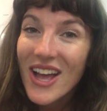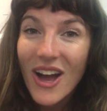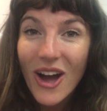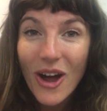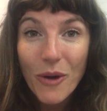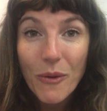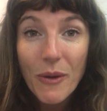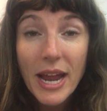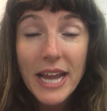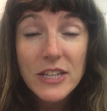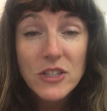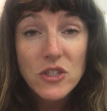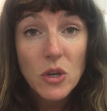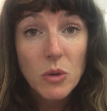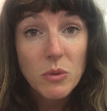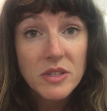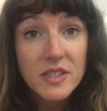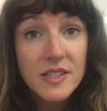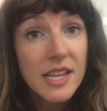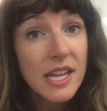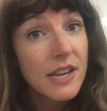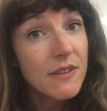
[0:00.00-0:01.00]
All right, so
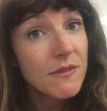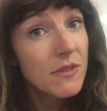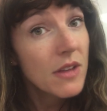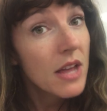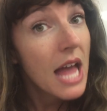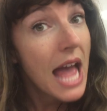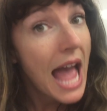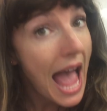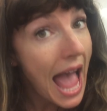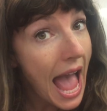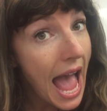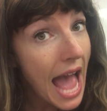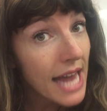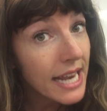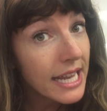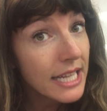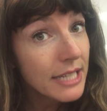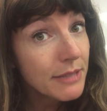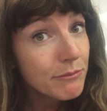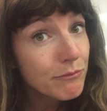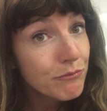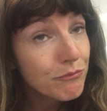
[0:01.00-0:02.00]
instead of
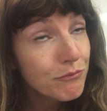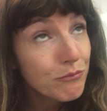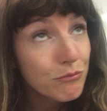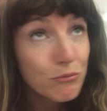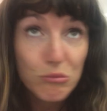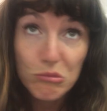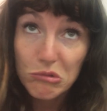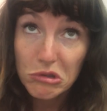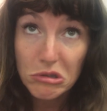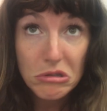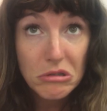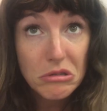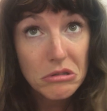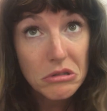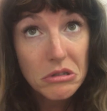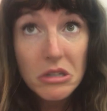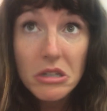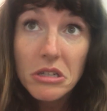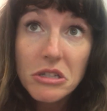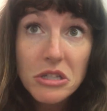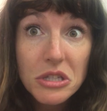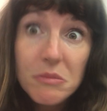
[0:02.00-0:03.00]
adding, we're just
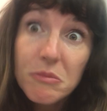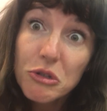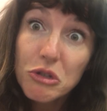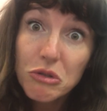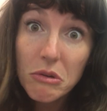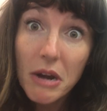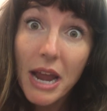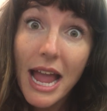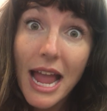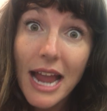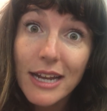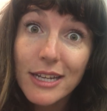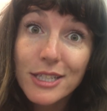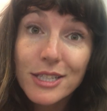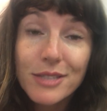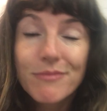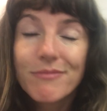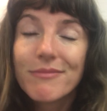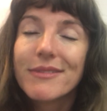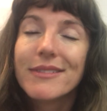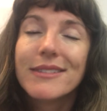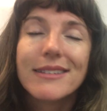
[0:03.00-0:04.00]
gonna subtract.
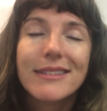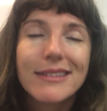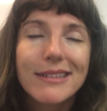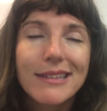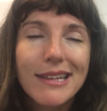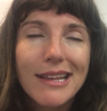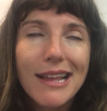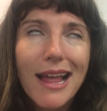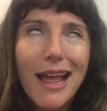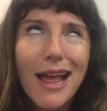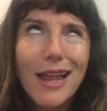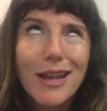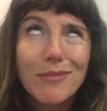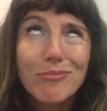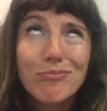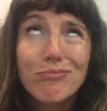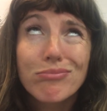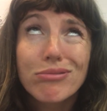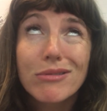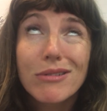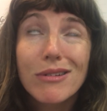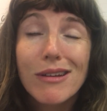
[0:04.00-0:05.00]
Not
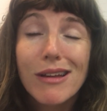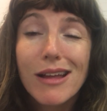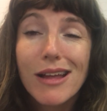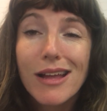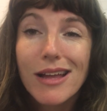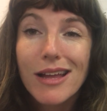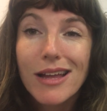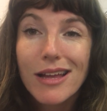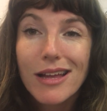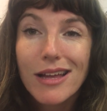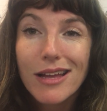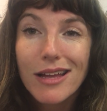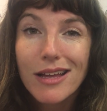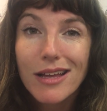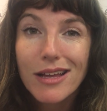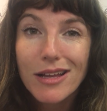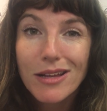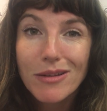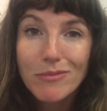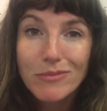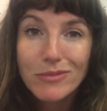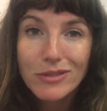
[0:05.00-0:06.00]
a
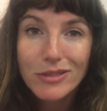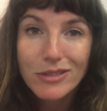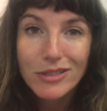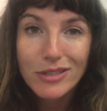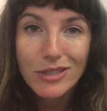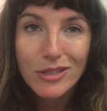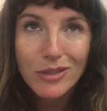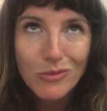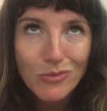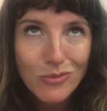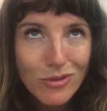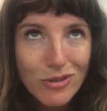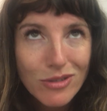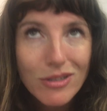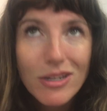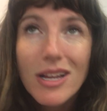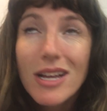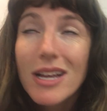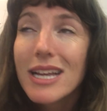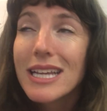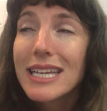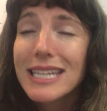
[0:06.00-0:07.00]
problem. We're
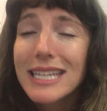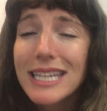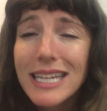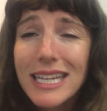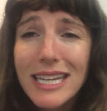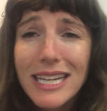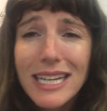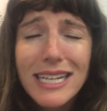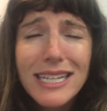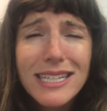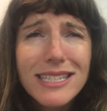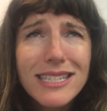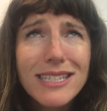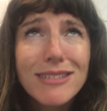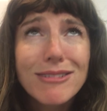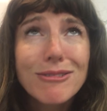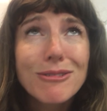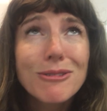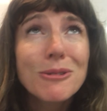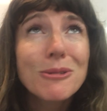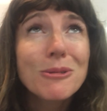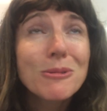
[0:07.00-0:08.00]
kings
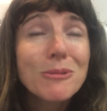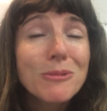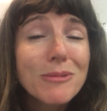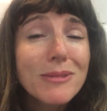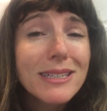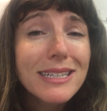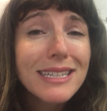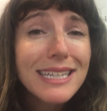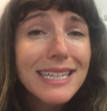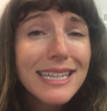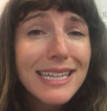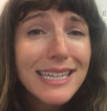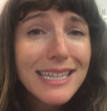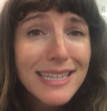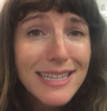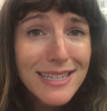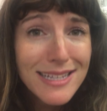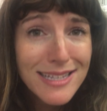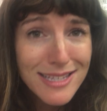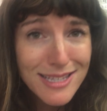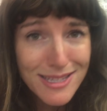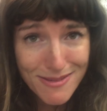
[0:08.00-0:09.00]
and
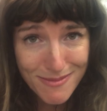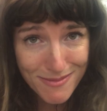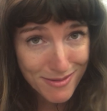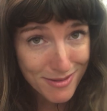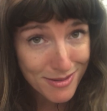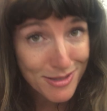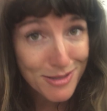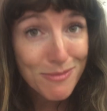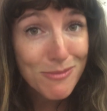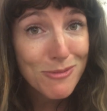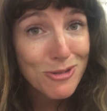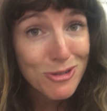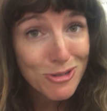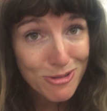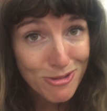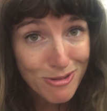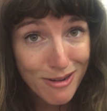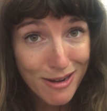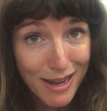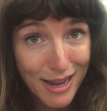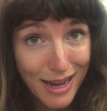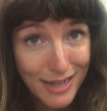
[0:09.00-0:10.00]
queens of
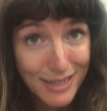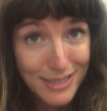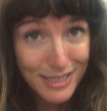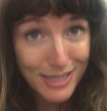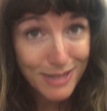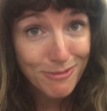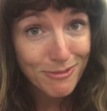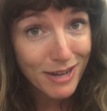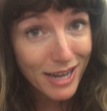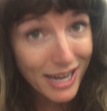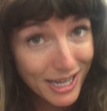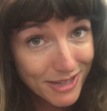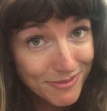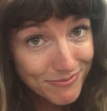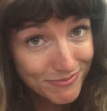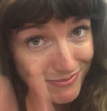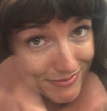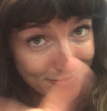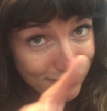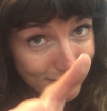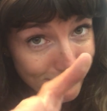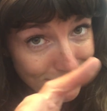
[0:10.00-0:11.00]
subtracting, right?
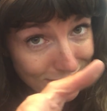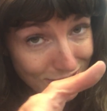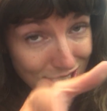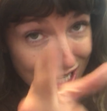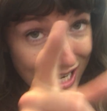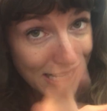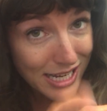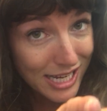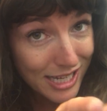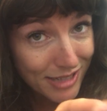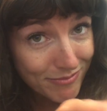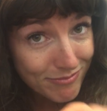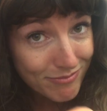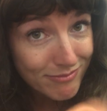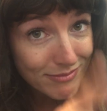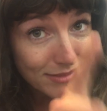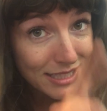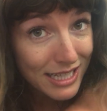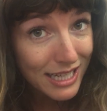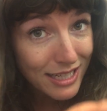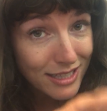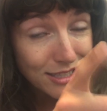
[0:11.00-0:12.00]
JD,
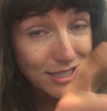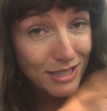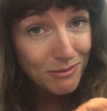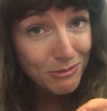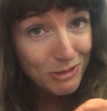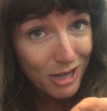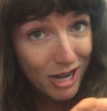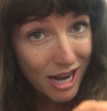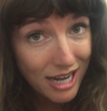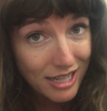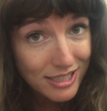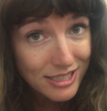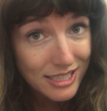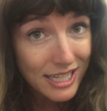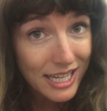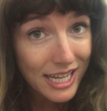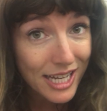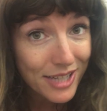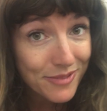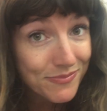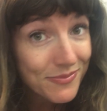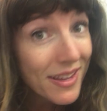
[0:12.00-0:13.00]
king of
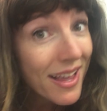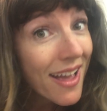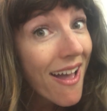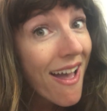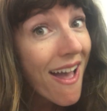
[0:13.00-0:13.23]
subtracting.